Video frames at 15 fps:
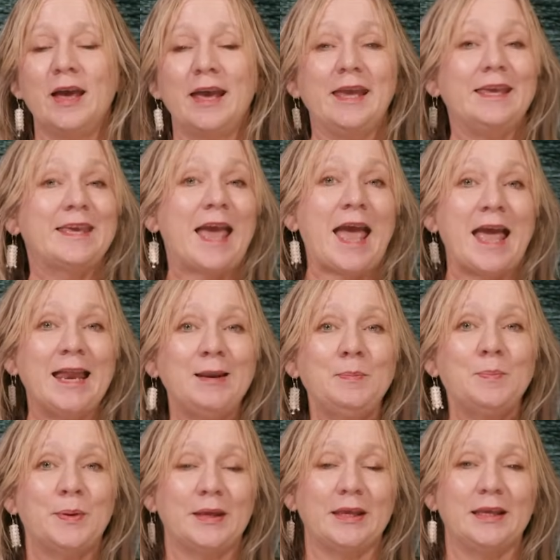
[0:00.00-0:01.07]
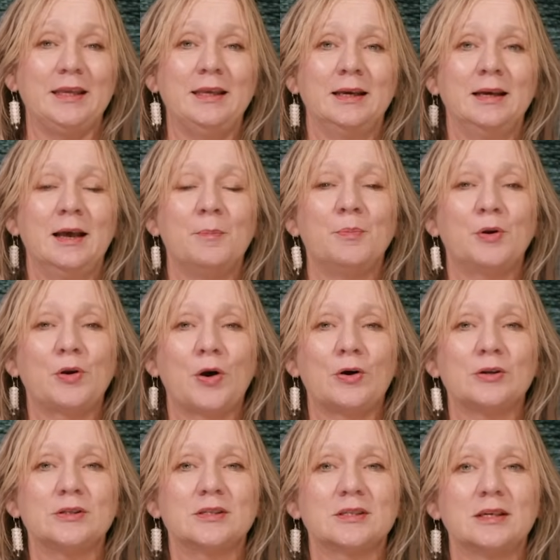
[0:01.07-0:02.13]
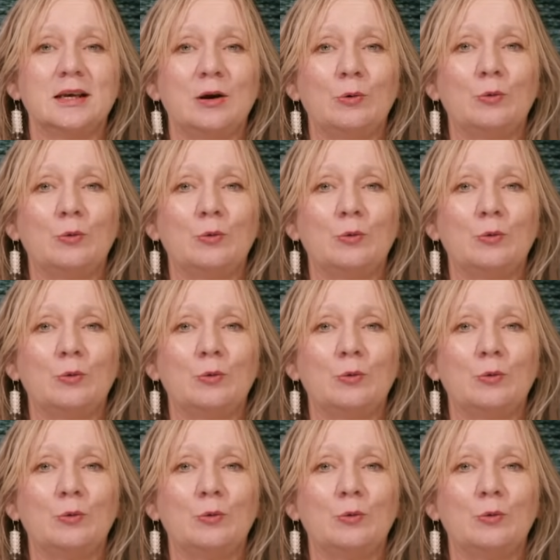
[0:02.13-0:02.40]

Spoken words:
He can be because